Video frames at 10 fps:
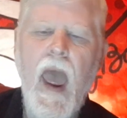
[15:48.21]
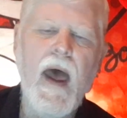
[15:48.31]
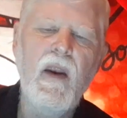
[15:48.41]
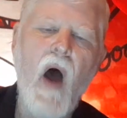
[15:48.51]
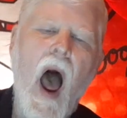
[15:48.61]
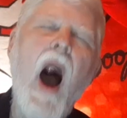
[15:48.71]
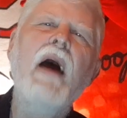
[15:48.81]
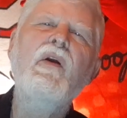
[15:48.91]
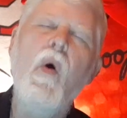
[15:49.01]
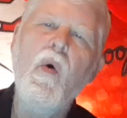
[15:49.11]
And
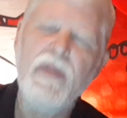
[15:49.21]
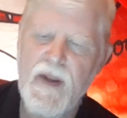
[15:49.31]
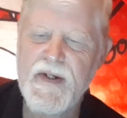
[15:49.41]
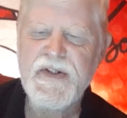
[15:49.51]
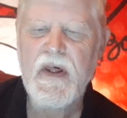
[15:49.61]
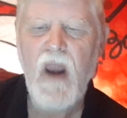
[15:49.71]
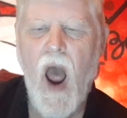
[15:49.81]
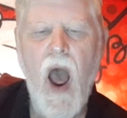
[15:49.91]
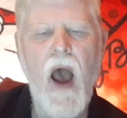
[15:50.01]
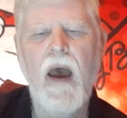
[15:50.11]
I know this that
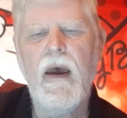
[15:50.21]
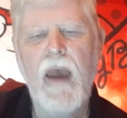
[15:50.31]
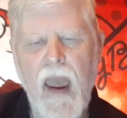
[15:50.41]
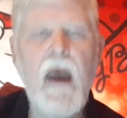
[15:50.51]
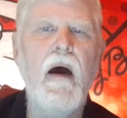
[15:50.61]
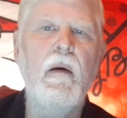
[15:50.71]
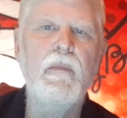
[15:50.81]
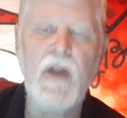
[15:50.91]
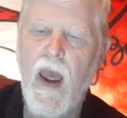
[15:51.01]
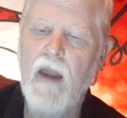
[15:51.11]
I
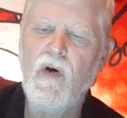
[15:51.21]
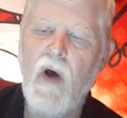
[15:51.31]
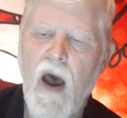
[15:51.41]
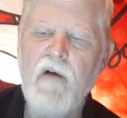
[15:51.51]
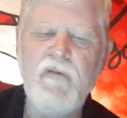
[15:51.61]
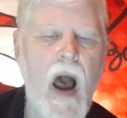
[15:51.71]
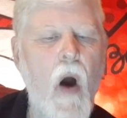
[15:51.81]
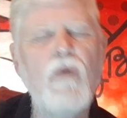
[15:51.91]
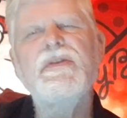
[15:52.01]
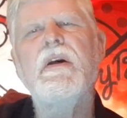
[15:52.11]
am Daniel F.
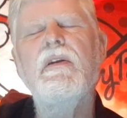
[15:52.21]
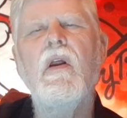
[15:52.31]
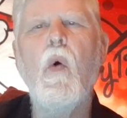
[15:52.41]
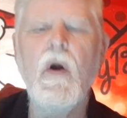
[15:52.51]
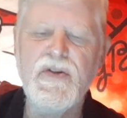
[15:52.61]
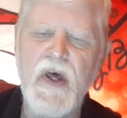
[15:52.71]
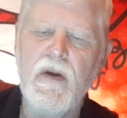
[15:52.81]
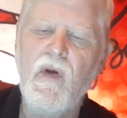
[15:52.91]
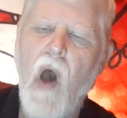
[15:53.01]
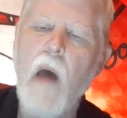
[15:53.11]
Owsley, the Lord's
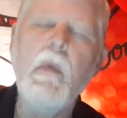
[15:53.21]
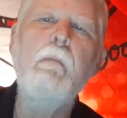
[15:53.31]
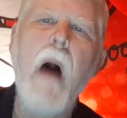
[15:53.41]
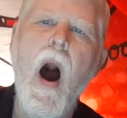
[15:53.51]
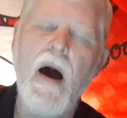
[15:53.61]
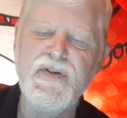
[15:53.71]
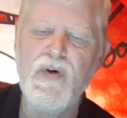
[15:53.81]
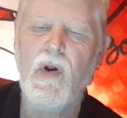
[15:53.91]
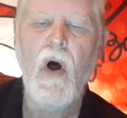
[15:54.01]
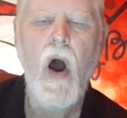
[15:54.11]
end time
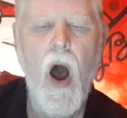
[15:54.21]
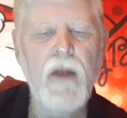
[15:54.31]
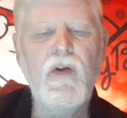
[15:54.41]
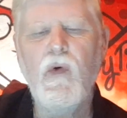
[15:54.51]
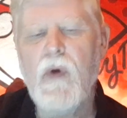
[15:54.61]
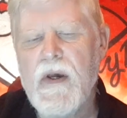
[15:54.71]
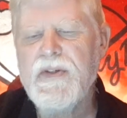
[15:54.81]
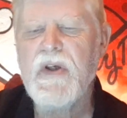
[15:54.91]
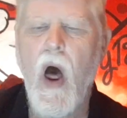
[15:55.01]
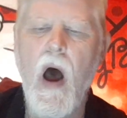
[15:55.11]
apostle unto
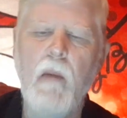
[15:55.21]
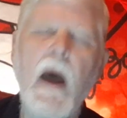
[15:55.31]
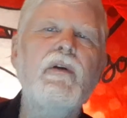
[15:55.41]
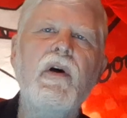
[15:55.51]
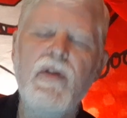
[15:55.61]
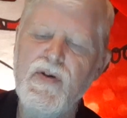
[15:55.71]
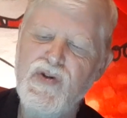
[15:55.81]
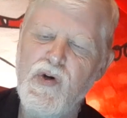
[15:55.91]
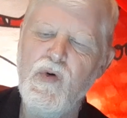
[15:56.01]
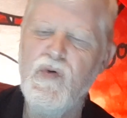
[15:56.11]
Islam and to the
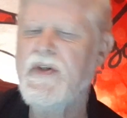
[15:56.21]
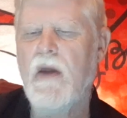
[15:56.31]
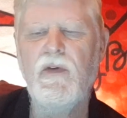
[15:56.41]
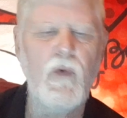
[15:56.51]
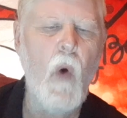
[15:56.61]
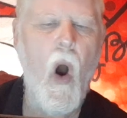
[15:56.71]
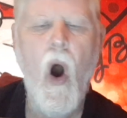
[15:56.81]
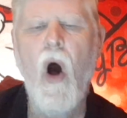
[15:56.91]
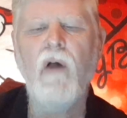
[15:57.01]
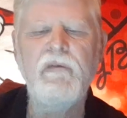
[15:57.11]
Jews and to
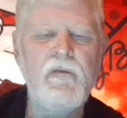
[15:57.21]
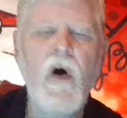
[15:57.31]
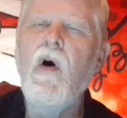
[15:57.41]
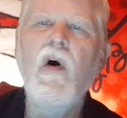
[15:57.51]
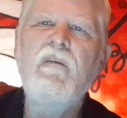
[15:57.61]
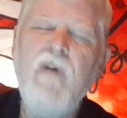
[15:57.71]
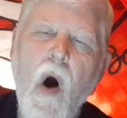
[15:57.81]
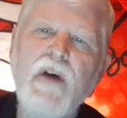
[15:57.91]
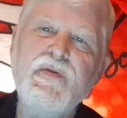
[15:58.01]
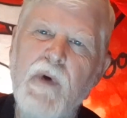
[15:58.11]
all
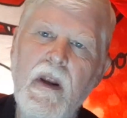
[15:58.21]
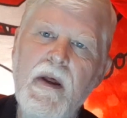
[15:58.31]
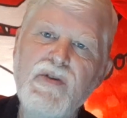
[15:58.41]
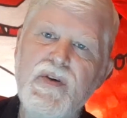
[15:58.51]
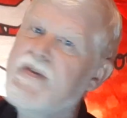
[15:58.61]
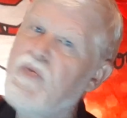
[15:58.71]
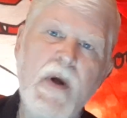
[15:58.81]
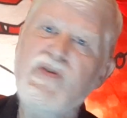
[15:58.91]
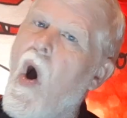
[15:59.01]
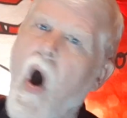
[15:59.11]
false religions,
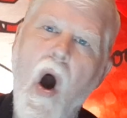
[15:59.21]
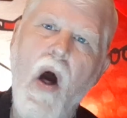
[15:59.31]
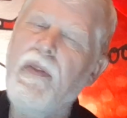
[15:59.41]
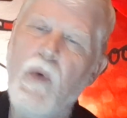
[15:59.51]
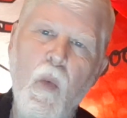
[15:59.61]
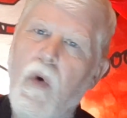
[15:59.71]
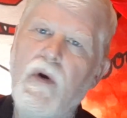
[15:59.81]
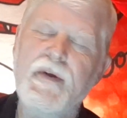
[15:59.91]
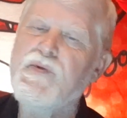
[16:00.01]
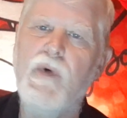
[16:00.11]
which all the
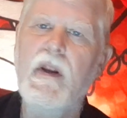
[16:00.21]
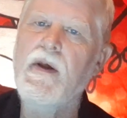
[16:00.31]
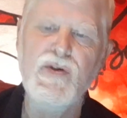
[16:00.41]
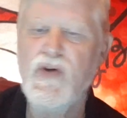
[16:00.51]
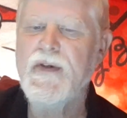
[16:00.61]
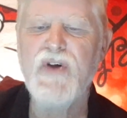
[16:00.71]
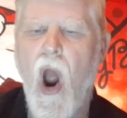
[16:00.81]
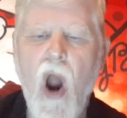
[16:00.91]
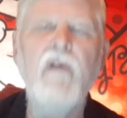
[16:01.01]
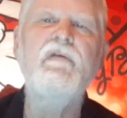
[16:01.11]
world's religions
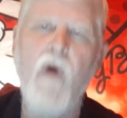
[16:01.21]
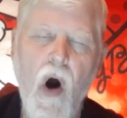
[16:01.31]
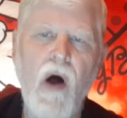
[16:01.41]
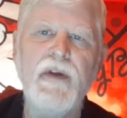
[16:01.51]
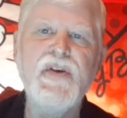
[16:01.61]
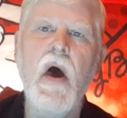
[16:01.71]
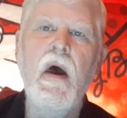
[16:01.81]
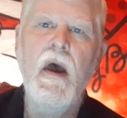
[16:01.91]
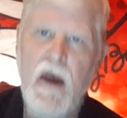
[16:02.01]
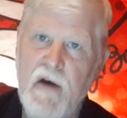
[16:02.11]
are false
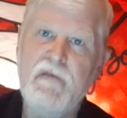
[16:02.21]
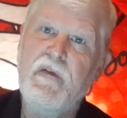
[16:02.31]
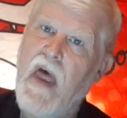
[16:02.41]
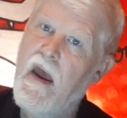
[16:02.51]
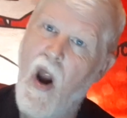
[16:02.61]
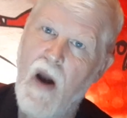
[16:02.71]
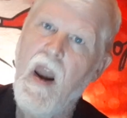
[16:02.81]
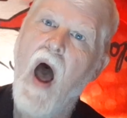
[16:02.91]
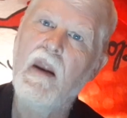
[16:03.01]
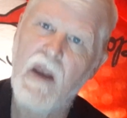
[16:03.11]
if they are
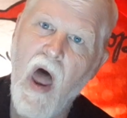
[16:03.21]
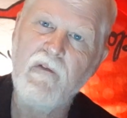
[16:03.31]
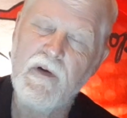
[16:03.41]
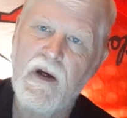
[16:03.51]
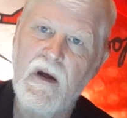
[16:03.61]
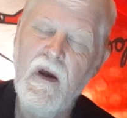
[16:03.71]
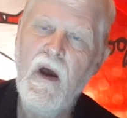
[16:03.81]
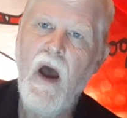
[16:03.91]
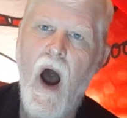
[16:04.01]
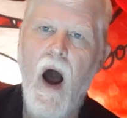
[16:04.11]
not loving.
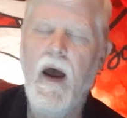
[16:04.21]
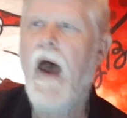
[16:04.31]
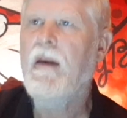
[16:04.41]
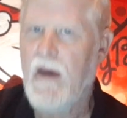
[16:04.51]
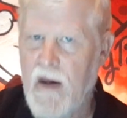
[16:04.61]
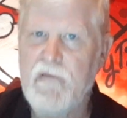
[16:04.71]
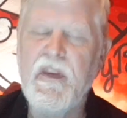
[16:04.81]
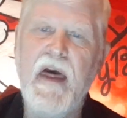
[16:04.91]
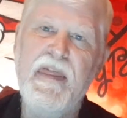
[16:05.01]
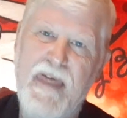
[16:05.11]
Uh, and if
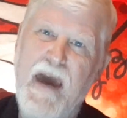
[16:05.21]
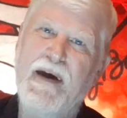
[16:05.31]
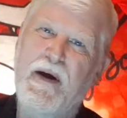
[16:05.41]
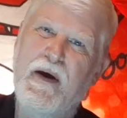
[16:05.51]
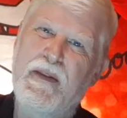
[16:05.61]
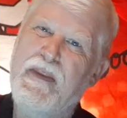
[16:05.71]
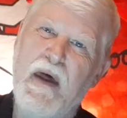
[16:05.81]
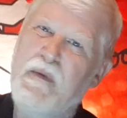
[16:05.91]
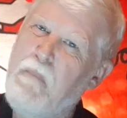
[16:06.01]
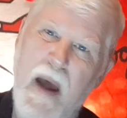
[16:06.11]
they think
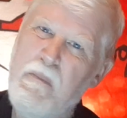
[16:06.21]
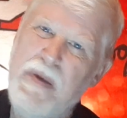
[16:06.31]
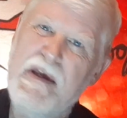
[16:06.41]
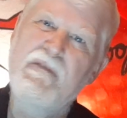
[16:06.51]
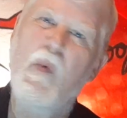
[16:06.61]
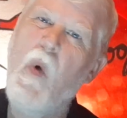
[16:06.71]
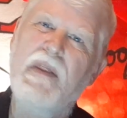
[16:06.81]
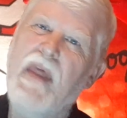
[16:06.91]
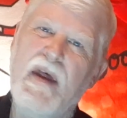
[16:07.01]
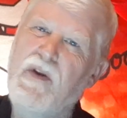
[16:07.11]
that by believing
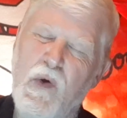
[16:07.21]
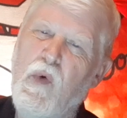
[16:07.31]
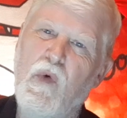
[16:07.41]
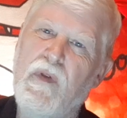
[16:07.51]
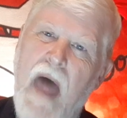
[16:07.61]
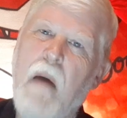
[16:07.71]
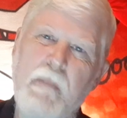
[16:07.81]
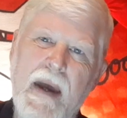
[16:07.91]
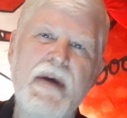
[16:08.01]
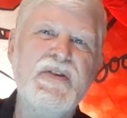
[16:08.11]
what they do, that
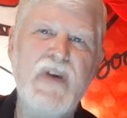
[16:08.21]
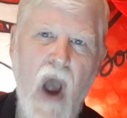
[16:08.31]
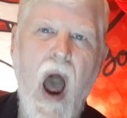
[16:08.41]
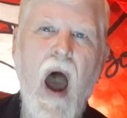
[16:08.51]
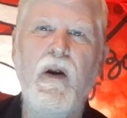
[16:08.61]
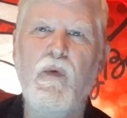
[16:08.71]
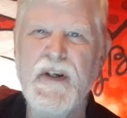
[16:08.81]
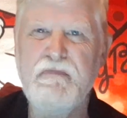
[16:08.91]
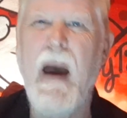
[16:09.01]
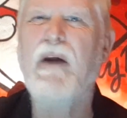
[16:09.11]
makes God a
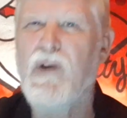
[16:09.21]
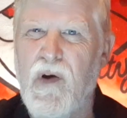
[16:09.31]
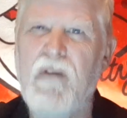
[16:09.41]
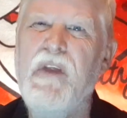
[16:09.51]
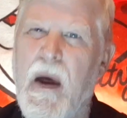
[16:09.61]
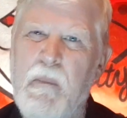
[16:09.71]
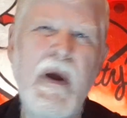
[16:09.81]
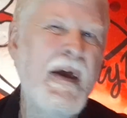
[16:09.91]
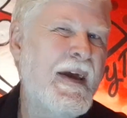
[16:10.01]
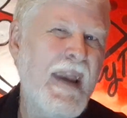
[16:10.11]
respecter of them,
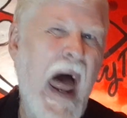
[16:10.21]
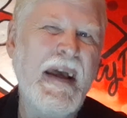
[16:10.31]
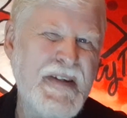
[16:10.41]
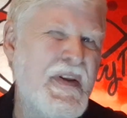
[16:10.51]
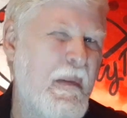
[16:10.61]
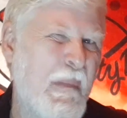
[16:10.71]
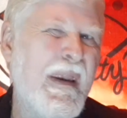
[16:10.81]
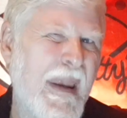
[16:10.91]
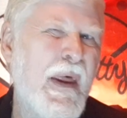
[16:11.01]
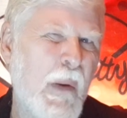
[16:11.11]
likes them
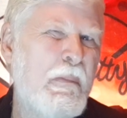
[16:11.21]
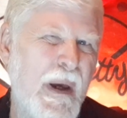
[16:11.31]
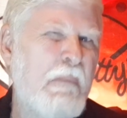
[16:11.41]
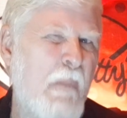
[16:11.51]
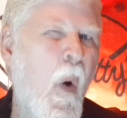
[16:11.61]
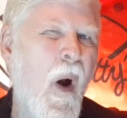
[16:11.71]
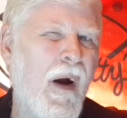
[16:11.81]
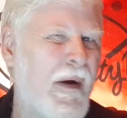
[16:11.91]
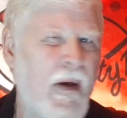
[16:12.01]
a little bit more.